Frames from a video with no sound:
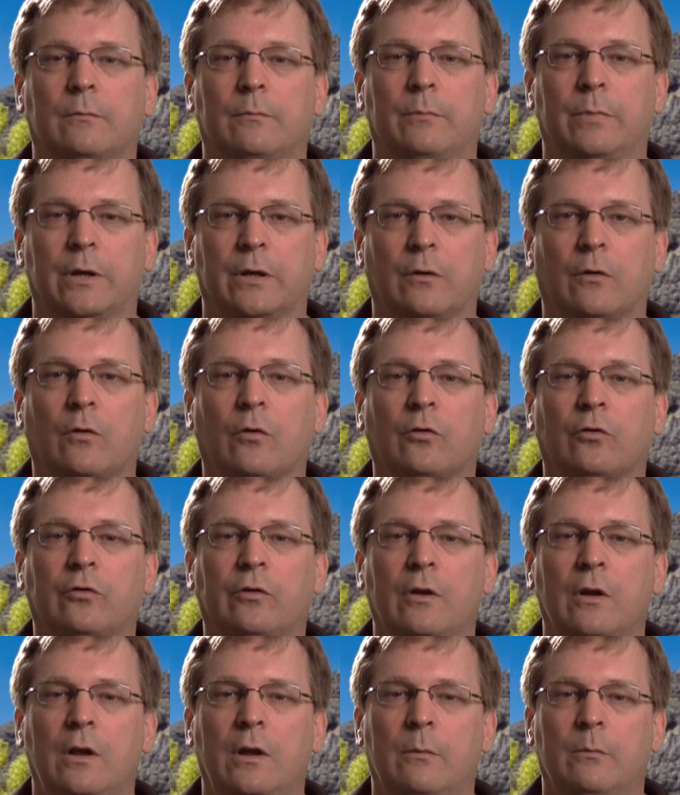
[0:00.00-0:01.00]

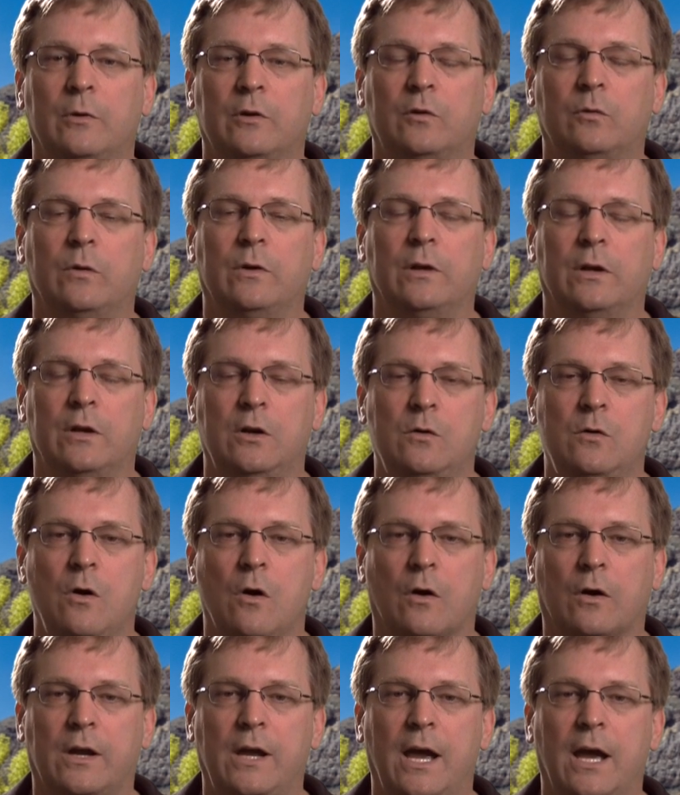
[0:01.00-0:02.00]
bills between the New
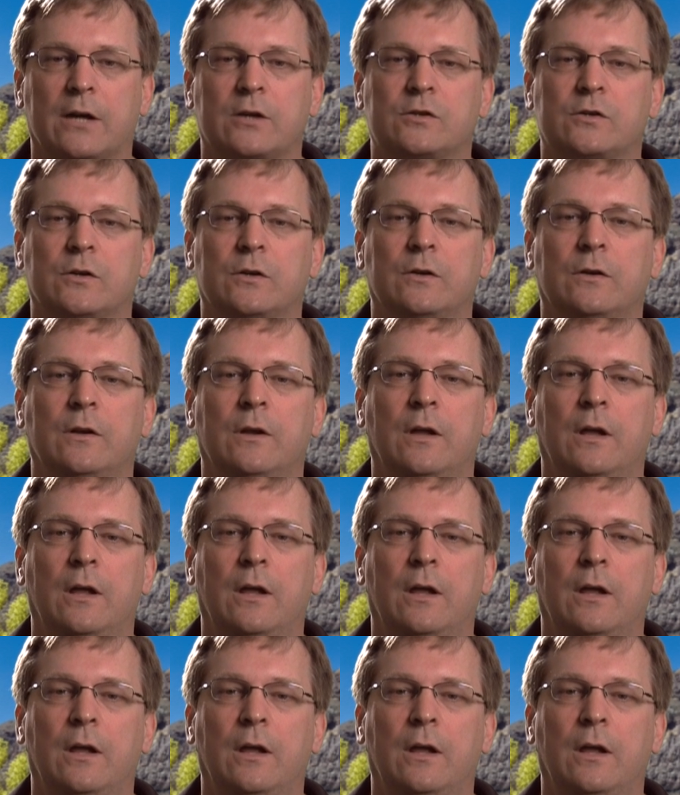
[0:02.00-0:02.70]
York action,